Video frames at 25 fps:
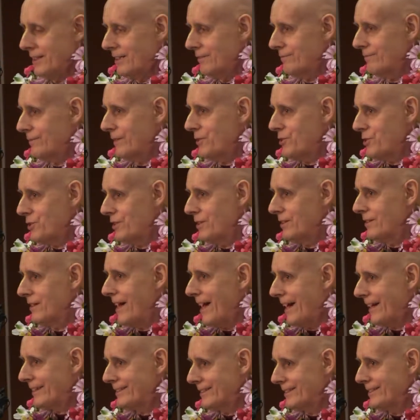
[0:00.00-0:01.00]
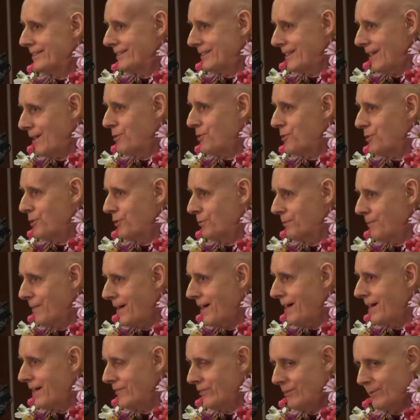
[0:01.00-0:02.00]
an original existential
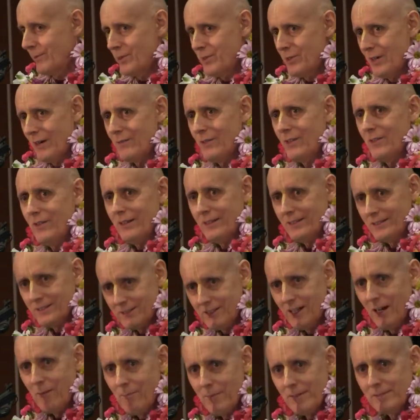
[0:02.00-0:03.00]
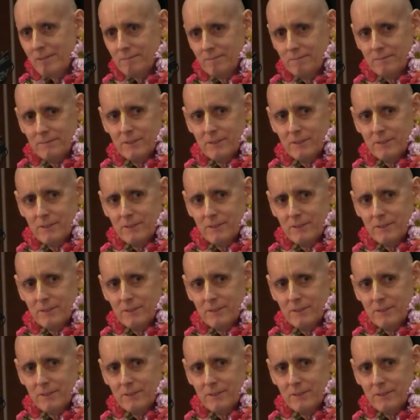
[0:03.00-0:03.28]
mind from which everything is coming.